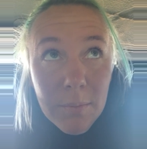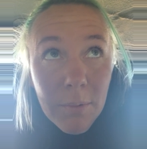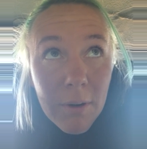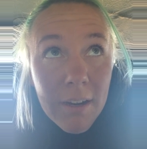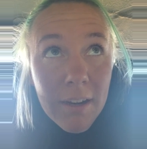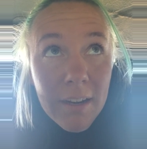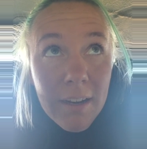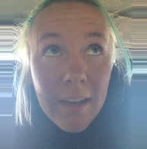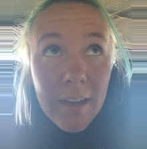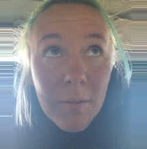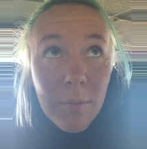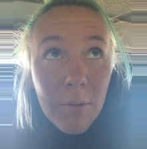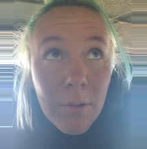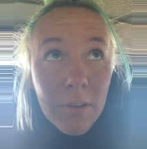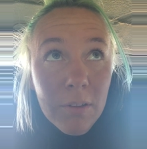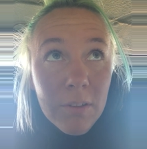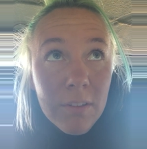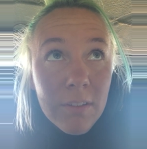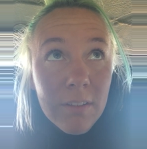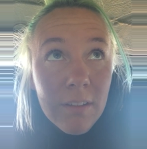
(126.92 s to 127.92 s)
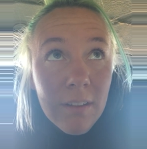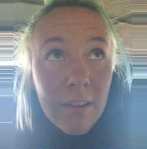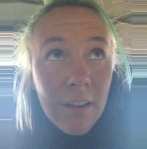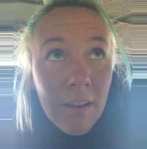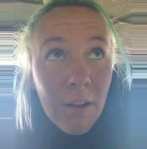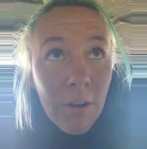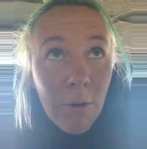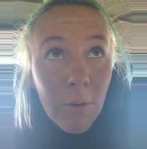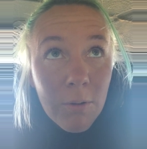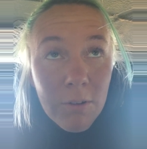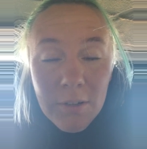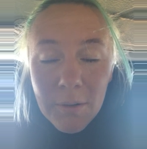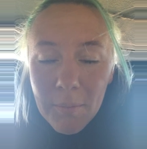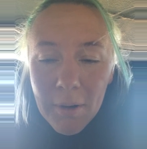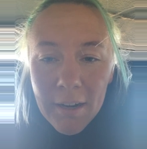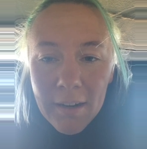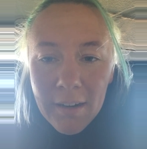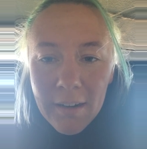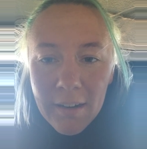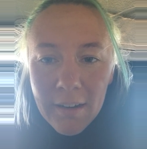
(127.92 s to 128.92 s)
brake cables, which I'm
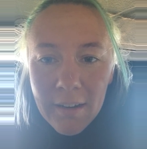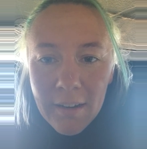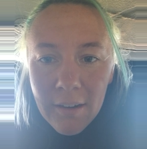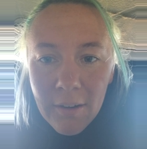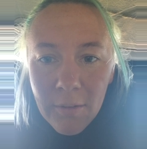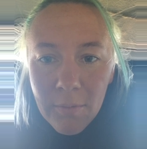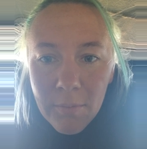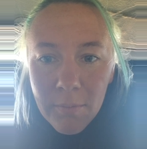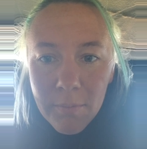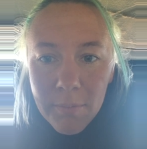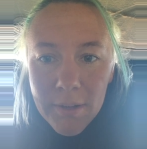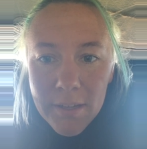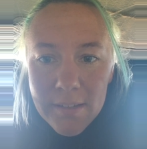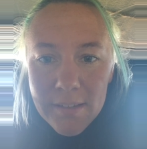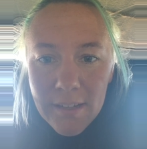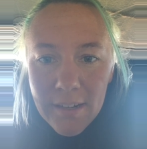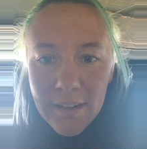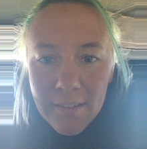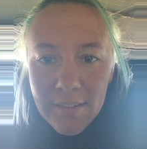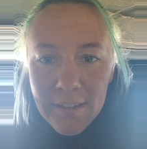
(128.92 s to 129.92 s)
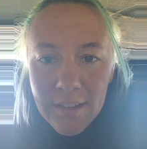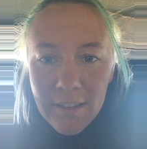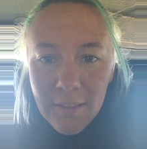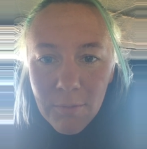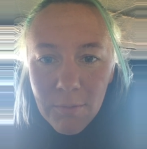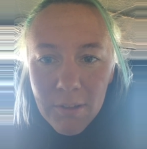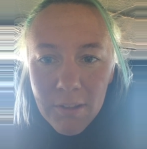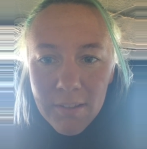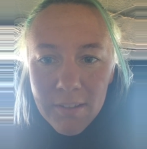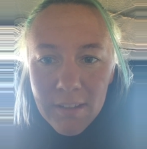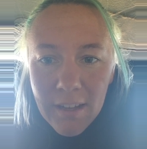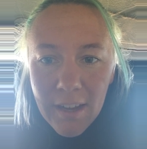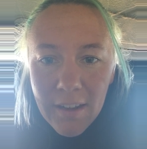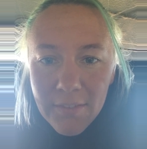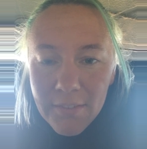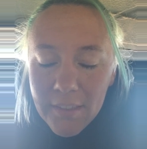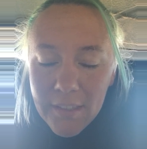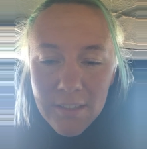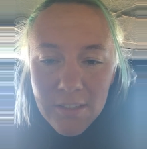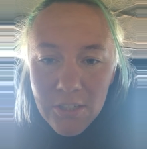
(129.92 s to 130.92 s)
not gonna do because then I have to take the wheels
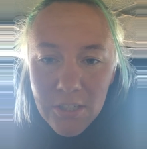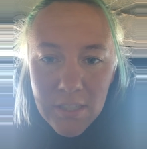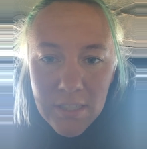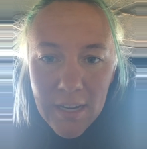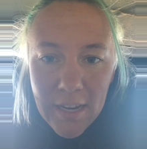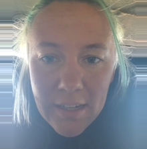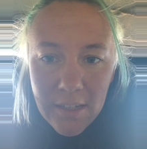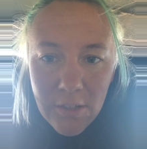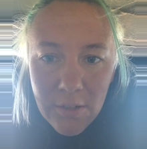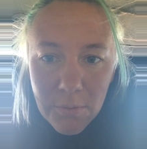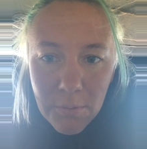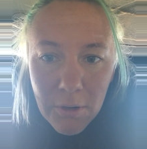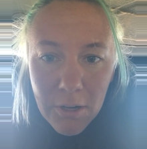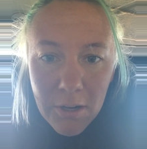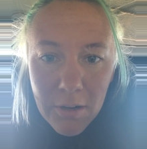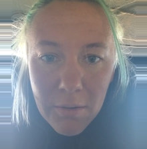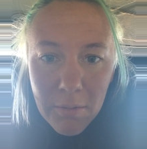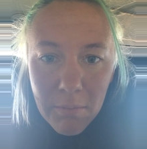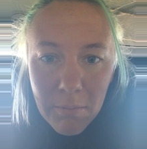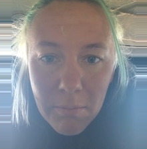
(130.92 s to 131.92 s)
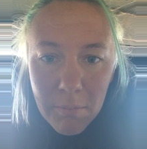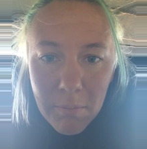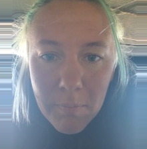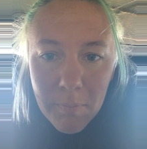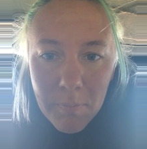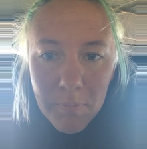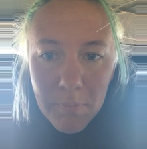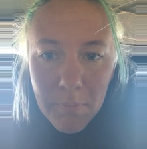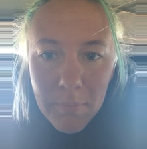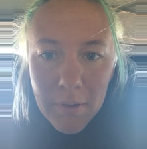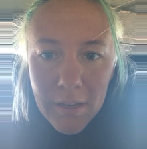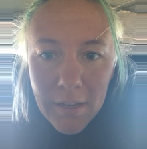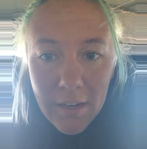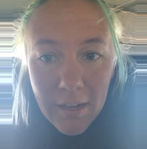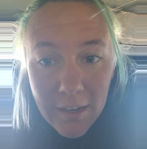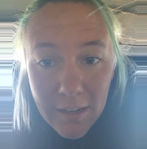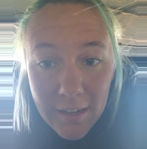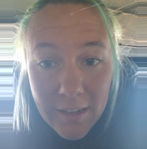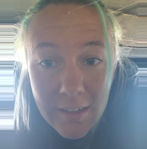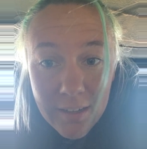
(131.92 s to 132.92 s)
off, and that's just extra work.
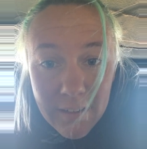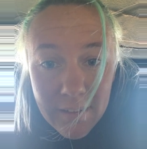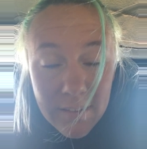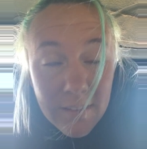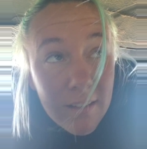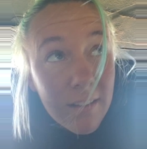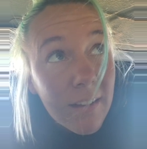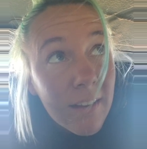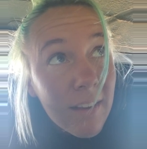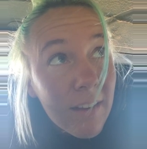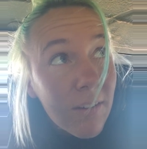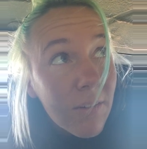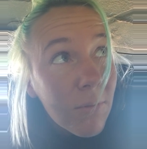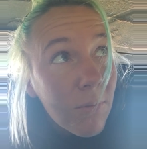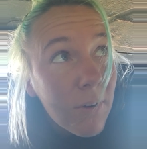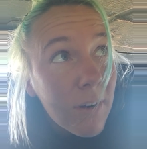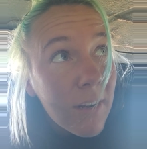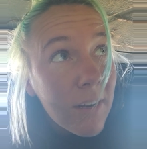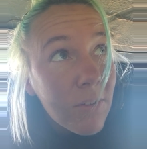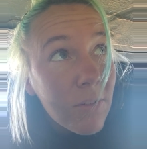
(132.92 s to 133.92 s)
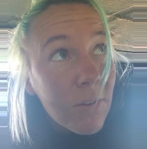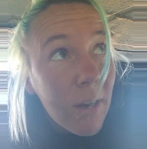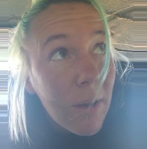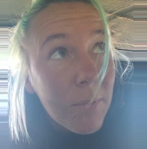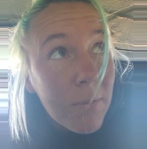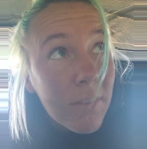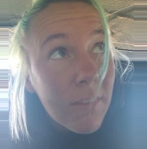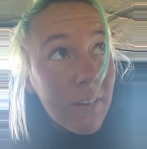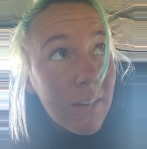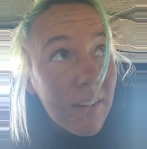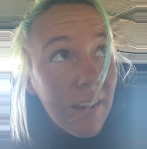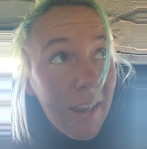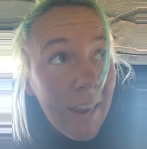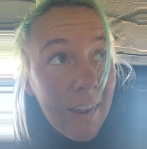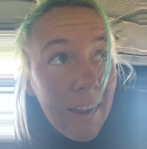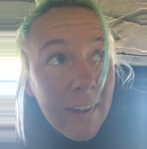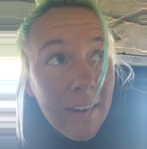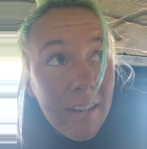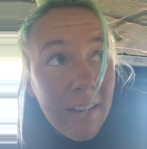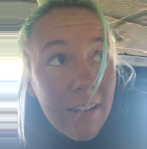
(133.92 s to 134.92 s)
Because when I dropped the
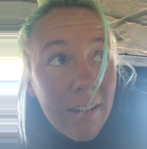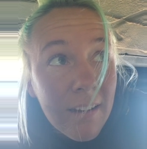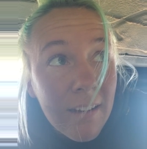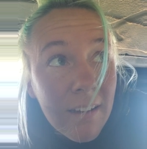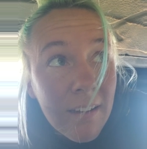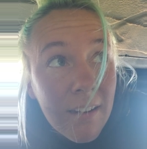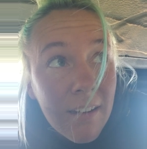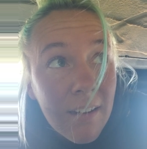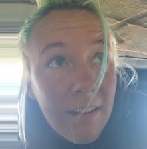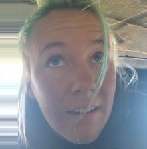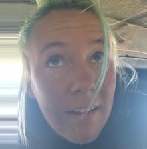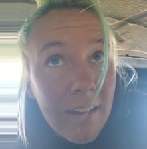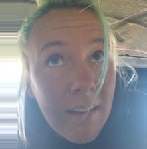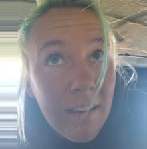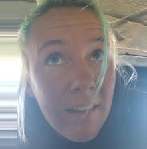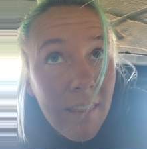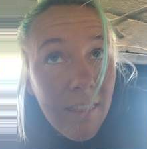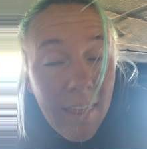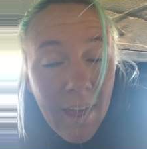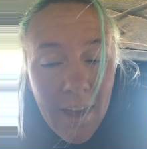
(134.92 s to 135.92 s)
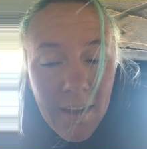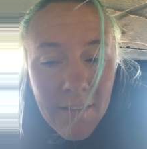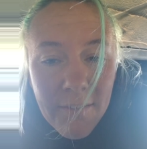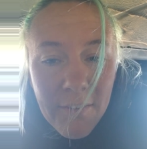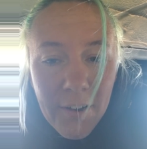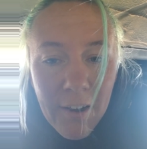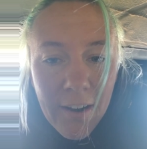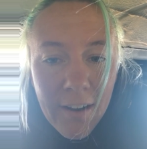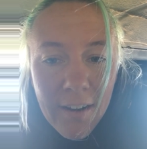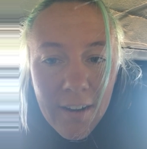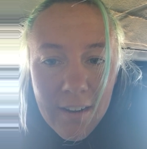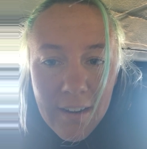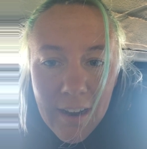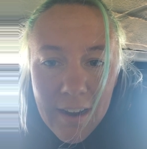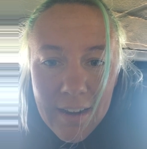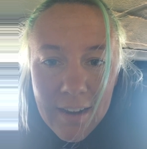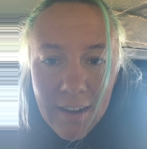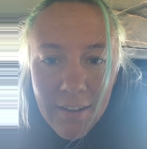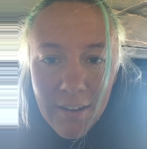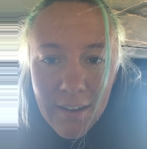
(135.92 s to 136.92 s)
tank that far,
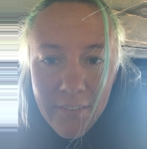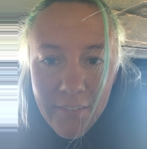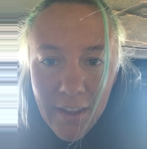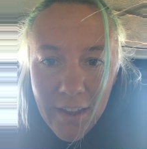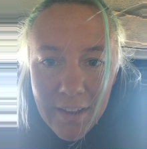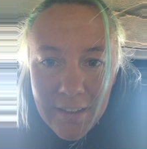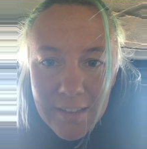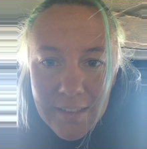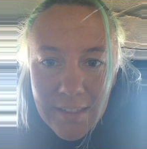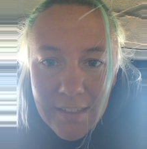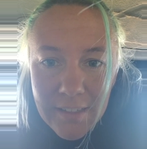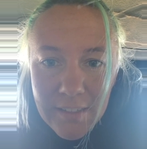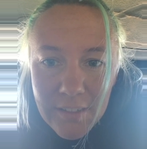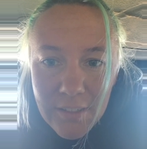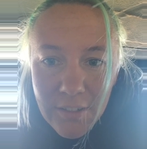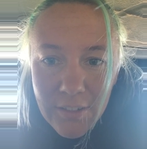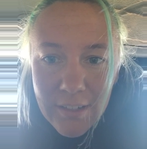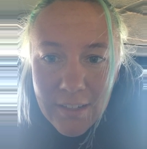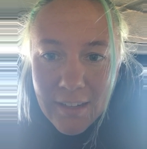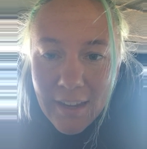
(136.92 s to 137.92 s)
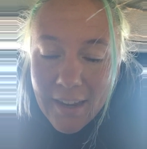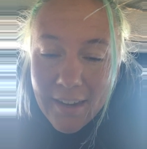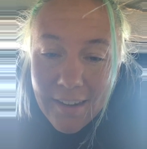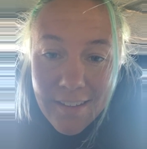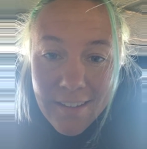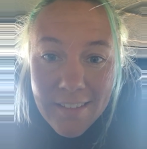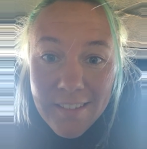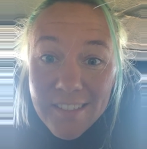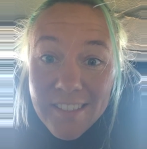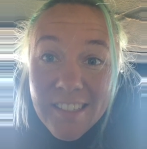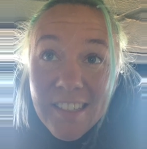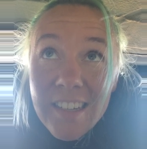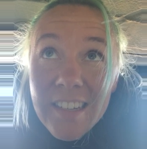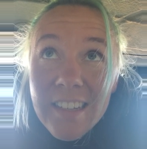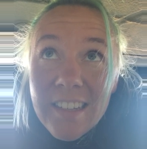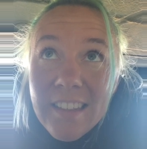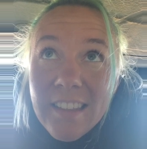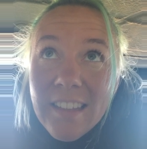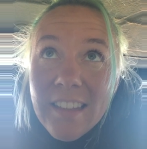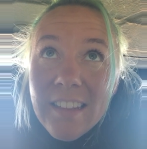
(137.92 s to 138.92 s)
I now have access to it. I could
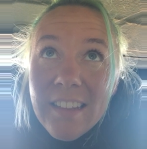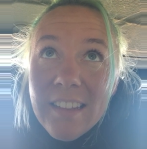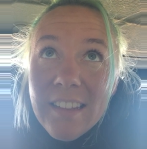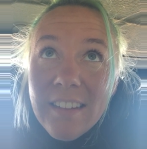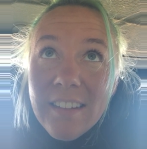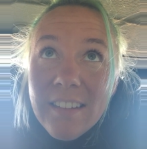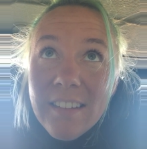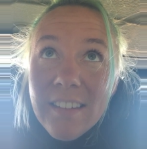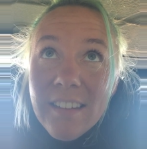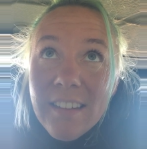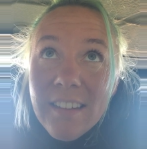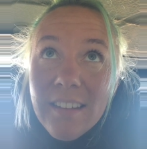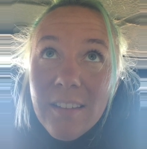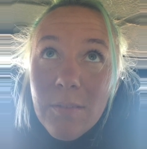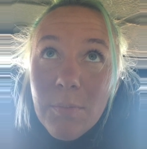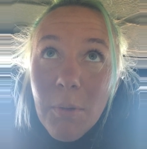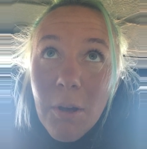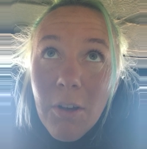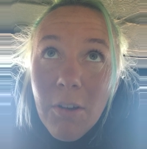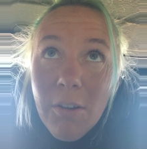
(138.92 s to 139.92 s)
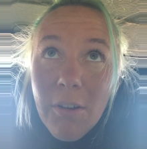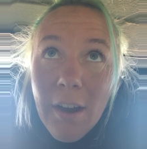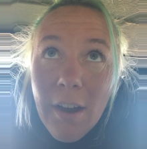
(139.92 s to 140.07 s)
see that there's a small